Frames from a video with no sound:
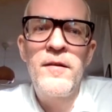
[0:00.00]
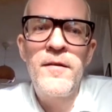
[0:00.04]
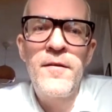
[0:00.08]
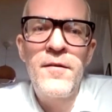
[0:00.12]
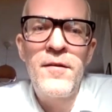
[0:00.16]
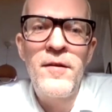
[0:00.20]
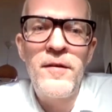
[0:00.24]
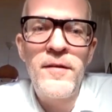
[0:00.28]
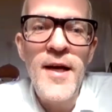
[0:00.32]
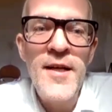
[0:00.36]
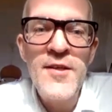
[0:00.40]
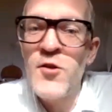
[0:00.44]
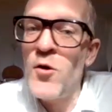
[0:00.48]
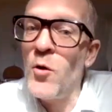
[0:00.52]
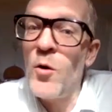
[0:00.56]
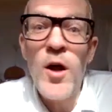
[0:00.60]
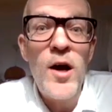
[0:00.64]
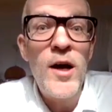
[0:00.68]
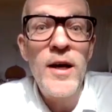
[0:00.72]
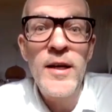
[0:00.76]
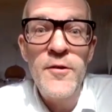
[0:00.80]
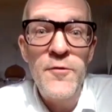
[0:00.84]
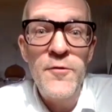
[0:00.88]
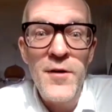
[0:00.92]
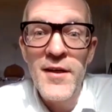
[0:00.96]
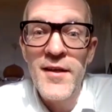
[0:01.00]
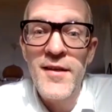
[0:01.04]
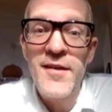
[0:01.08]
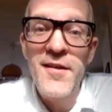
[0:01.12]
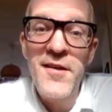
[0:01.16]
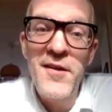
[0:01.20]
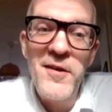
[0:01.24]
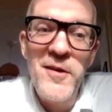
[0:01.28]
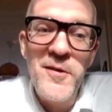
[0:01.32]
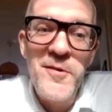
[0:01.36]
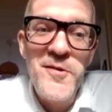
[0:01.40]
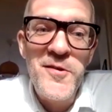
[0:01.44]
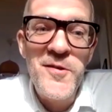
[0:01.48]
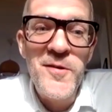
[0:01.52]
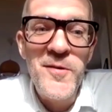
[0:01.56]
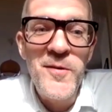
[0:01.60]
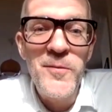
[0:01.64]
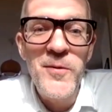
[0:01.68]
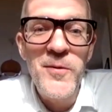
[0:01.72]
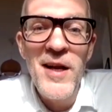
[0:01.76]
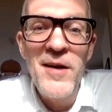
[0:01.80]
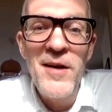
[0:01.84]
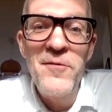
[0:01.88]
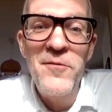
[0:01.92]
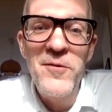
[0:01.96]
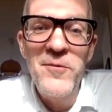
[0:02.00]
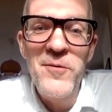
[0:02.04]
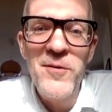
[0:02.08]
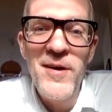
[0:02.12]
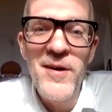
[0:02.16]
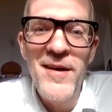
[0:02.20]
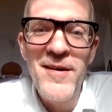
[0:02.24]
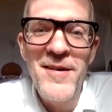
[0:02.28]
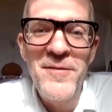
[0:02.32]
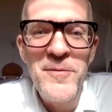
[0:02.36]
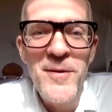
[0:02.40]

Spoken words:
That's all I drink, you know. So whenever